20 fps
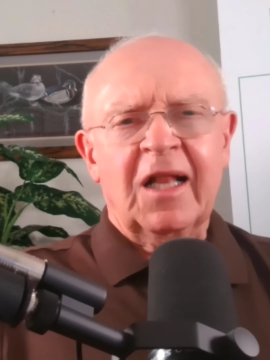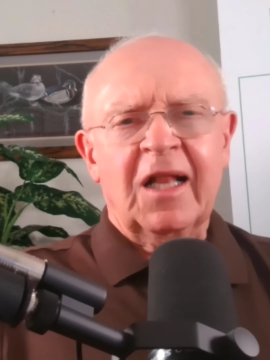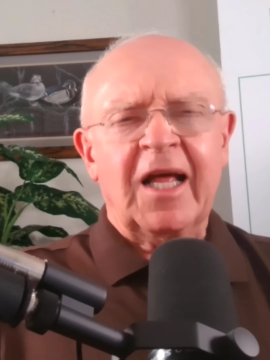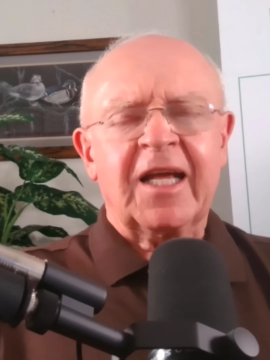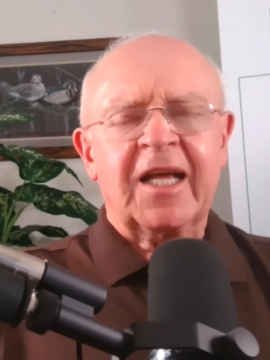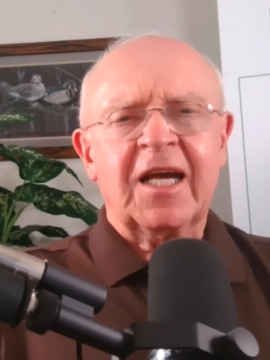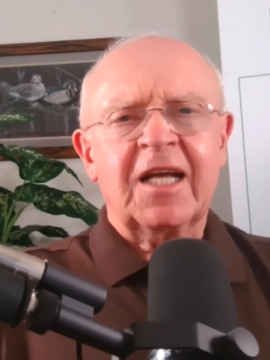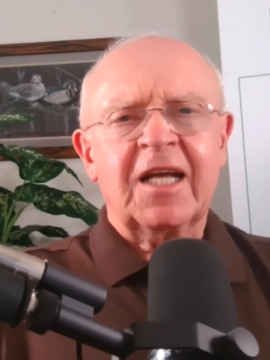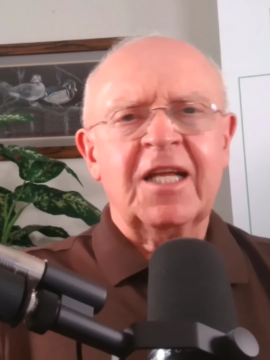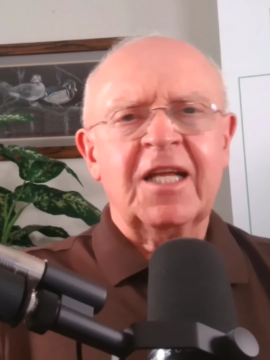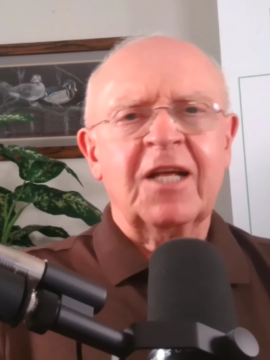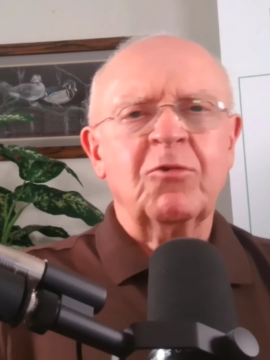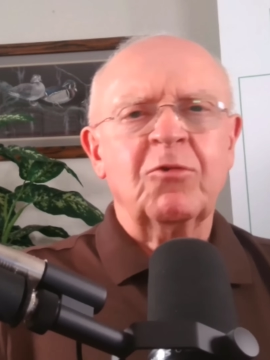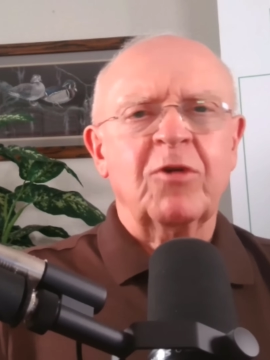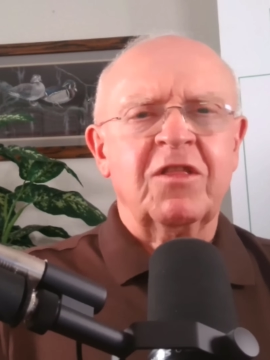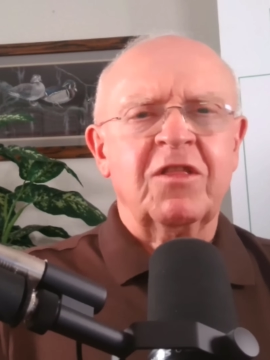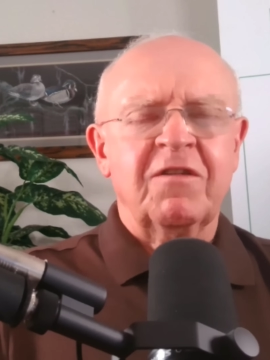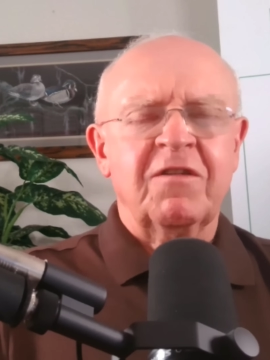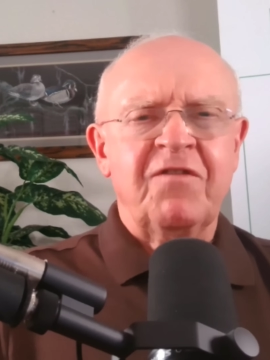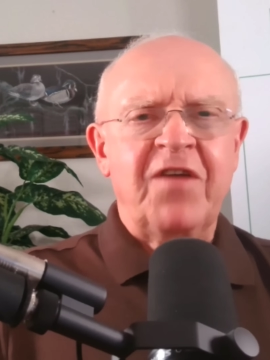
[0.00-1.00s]
like I did
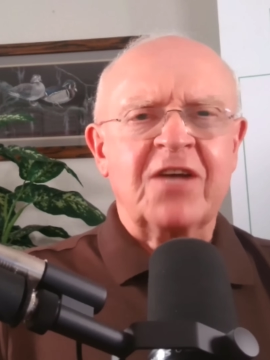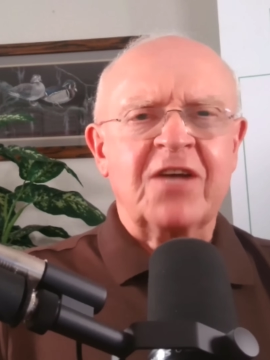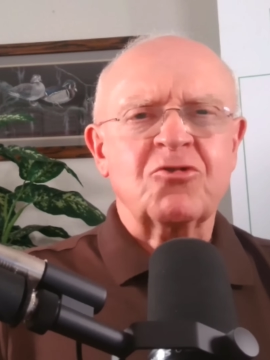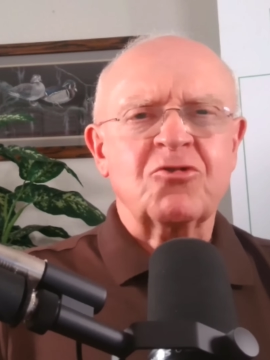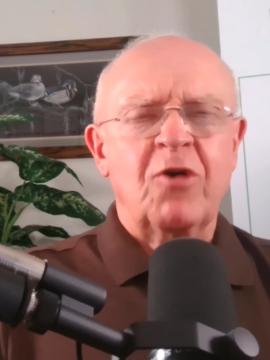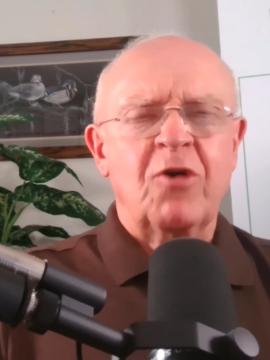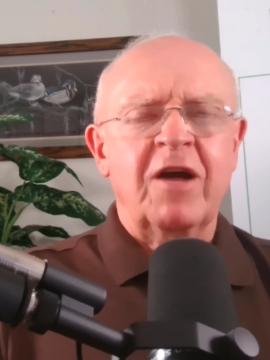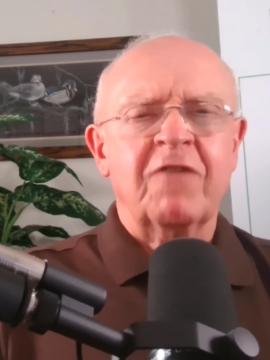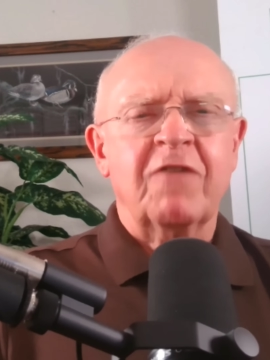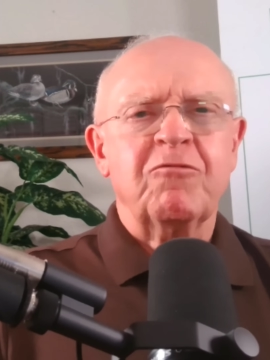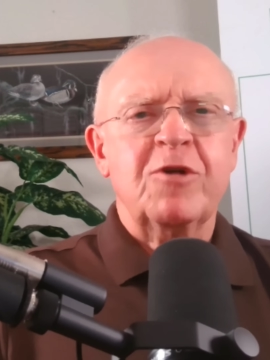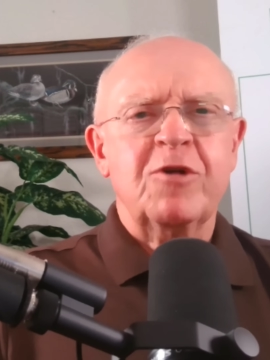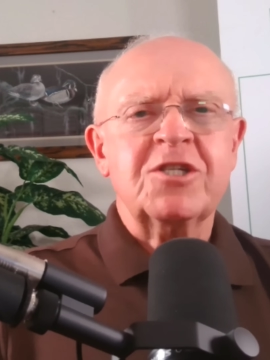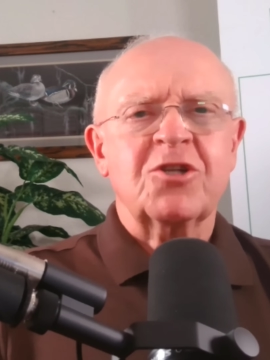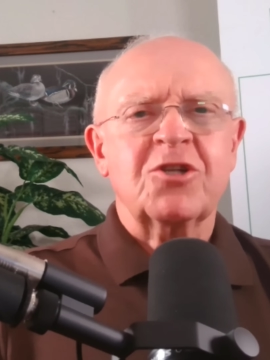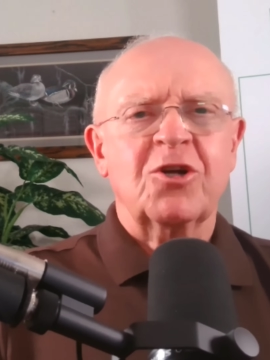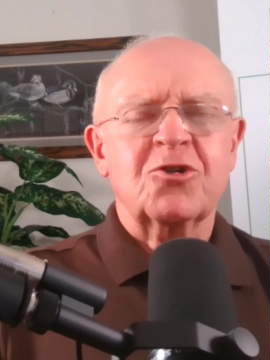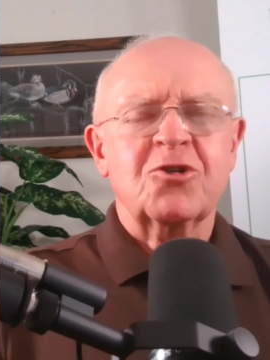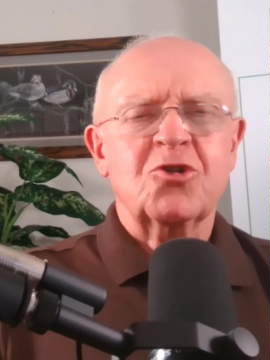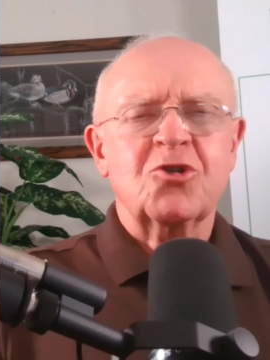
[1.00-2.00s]
with the FastGraph
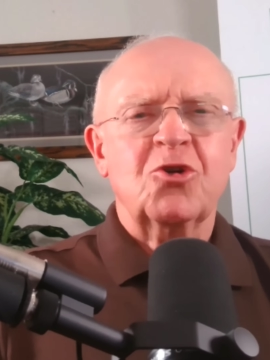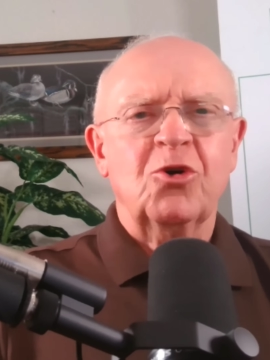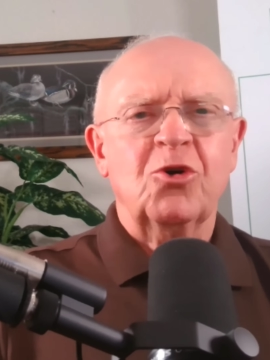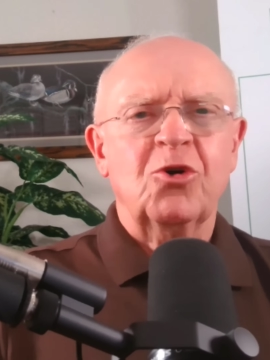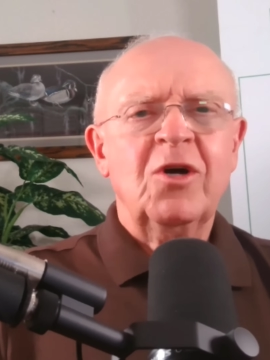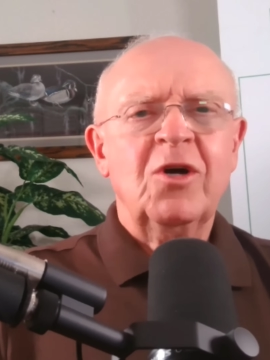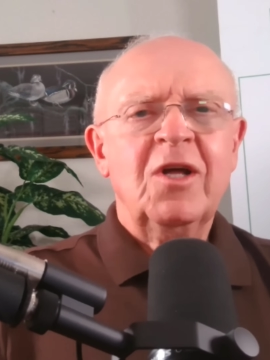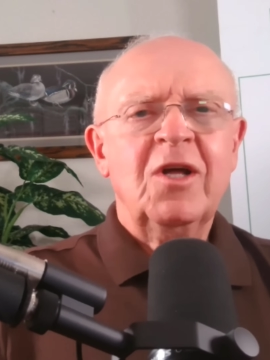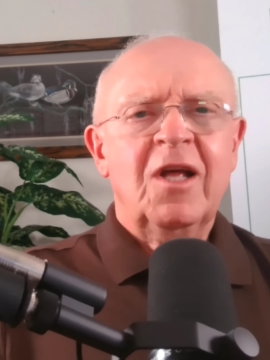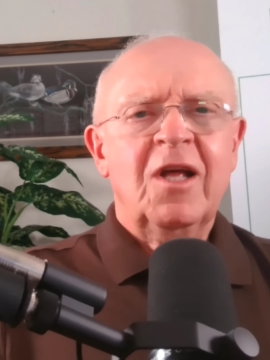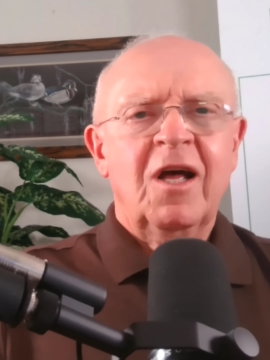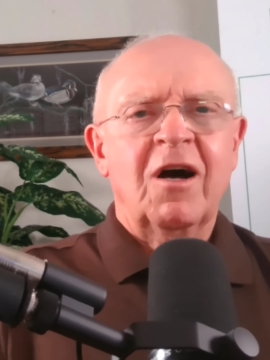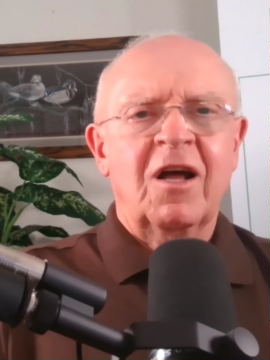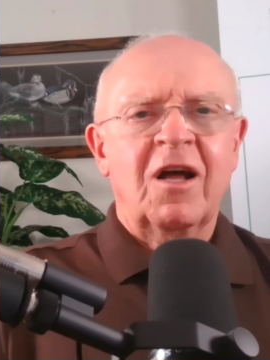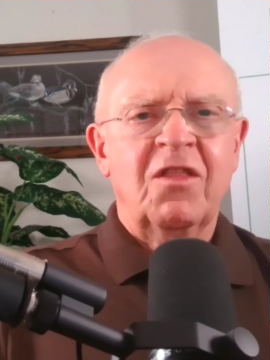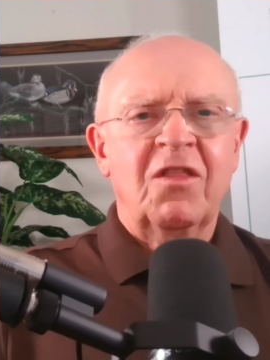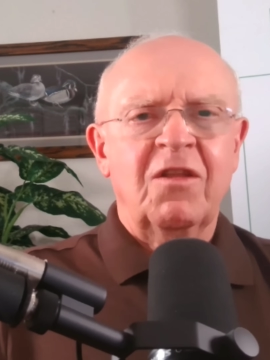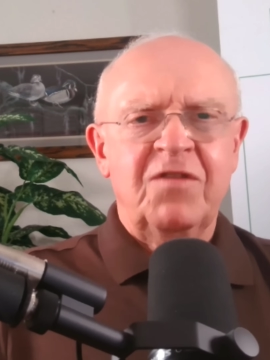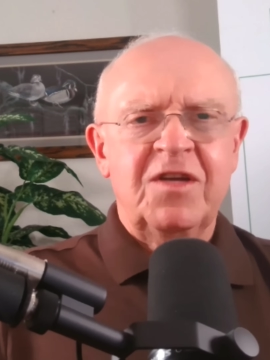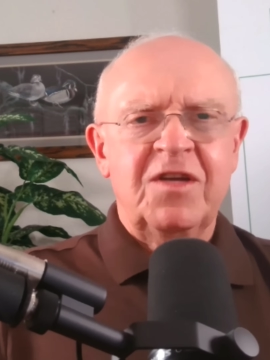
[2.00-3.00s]
research tool
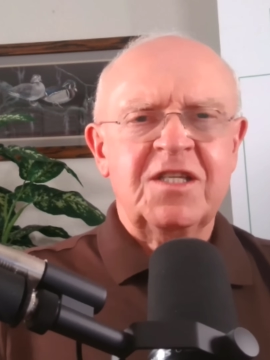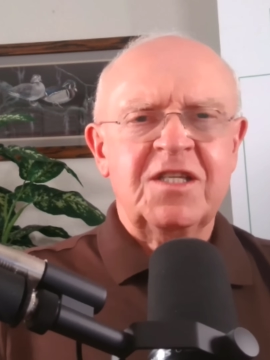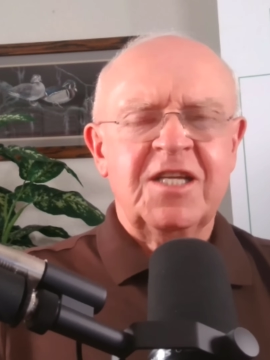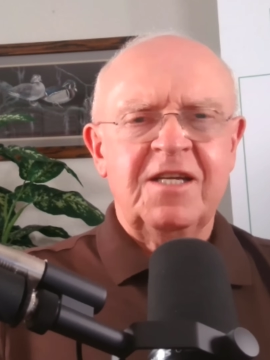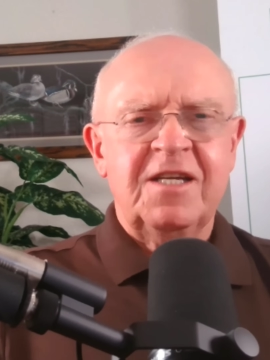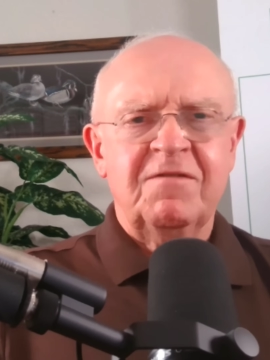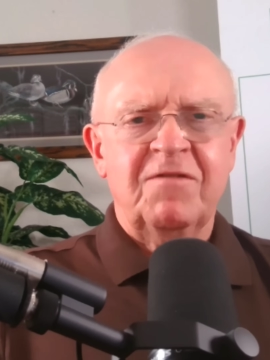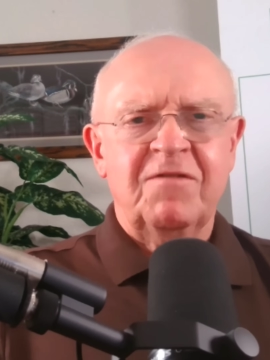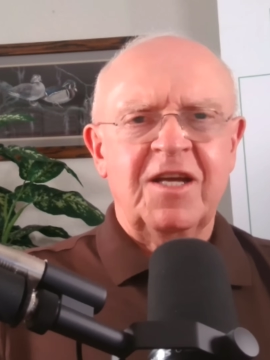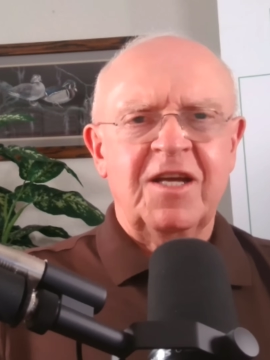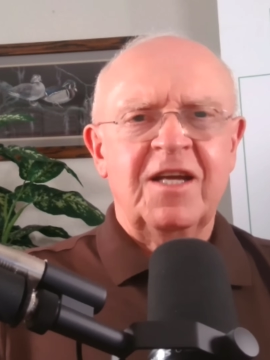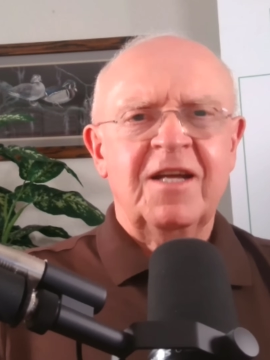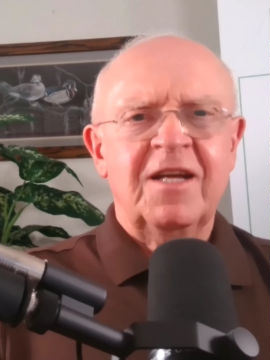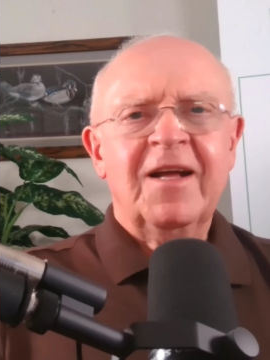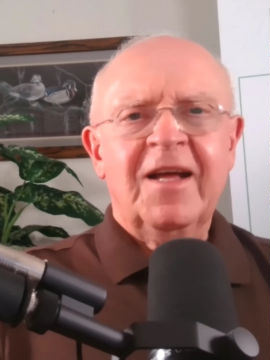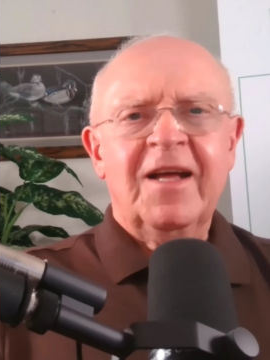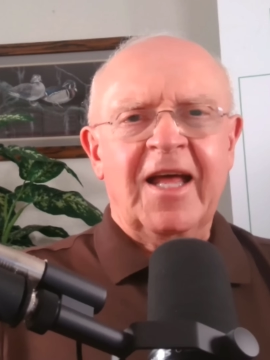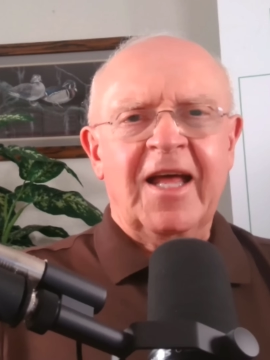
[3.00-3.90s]
on the VTV.